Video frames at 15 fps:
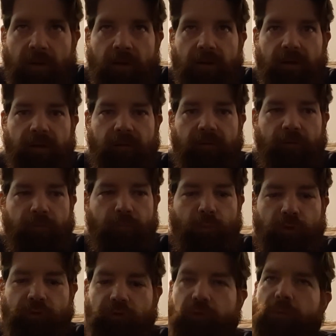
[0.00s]
there's
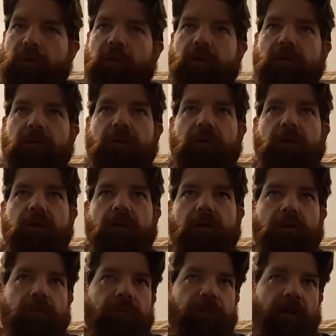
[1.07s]
more to it.
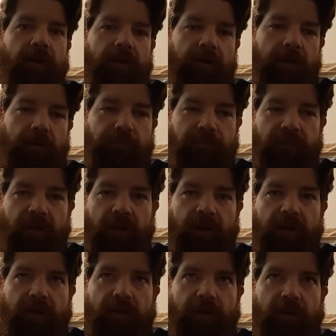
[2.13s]
You find out
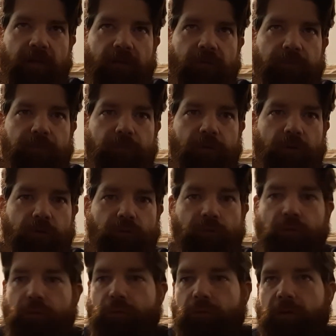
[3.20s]
that he's
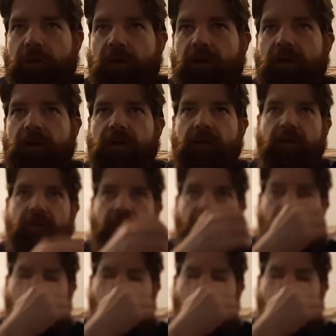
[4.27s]
controlling. He